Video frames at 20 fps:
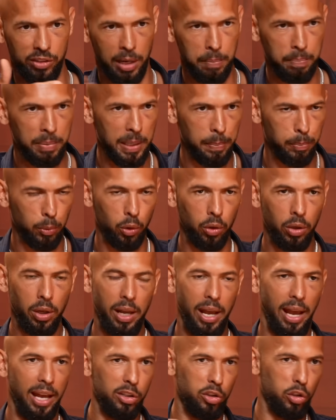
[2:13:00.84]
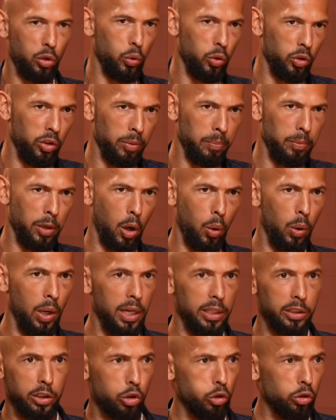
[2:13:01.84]
there's 10 people and 2 of them
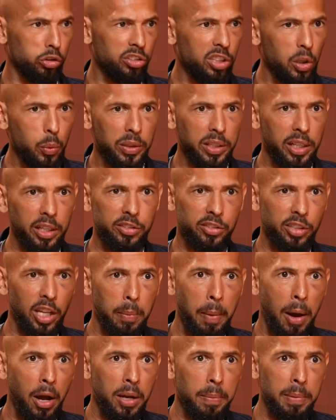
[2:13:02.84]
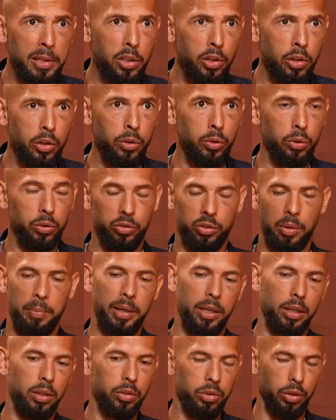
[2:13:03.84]
go, "Did you see what they said about him in the news?"
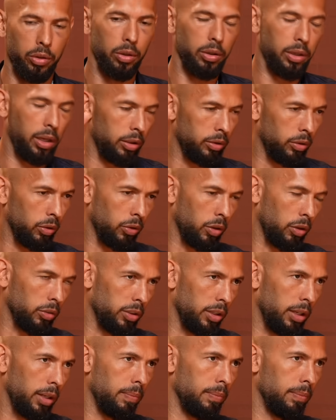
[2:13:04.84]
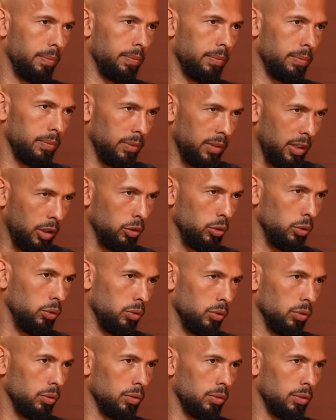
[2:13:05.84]
I'm like, good, okay, don't talk to them. They're
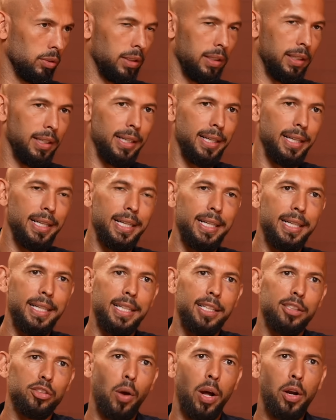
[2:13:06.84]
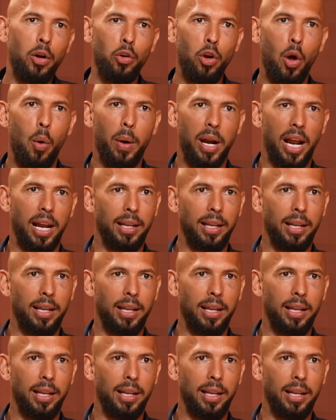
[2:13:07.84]
losers. So I don't know